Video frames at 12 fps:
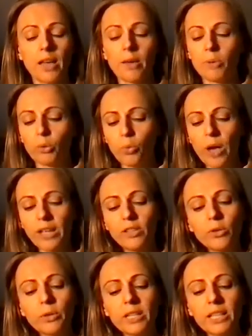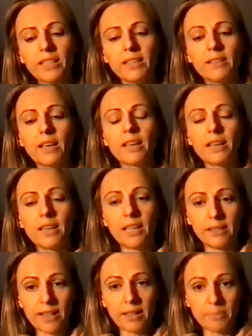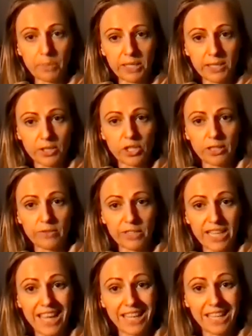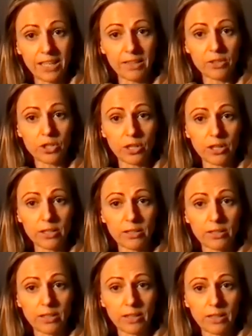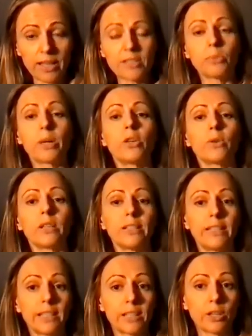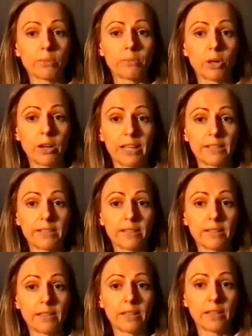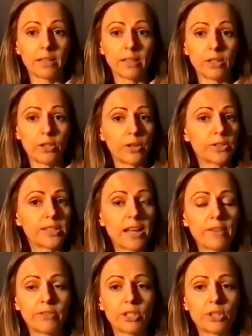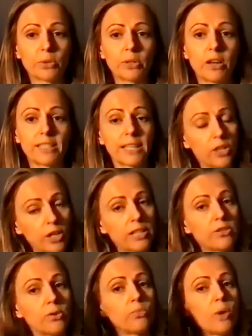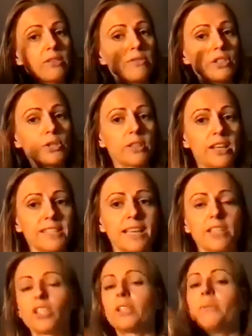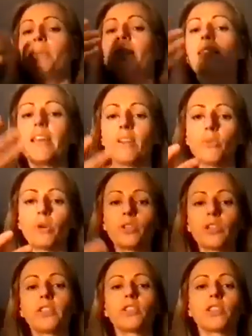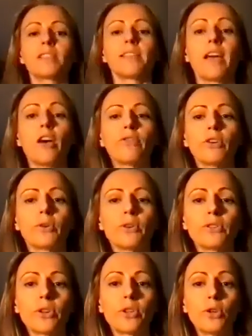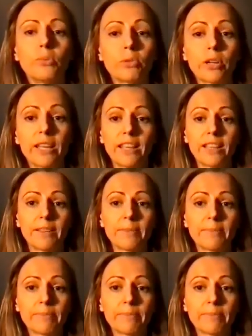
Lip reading: But when you are in the position of taking the shot, that's where you clear your mind. You don't start visualizing. You can do one visualization, but then I want you to just focus on your breathing.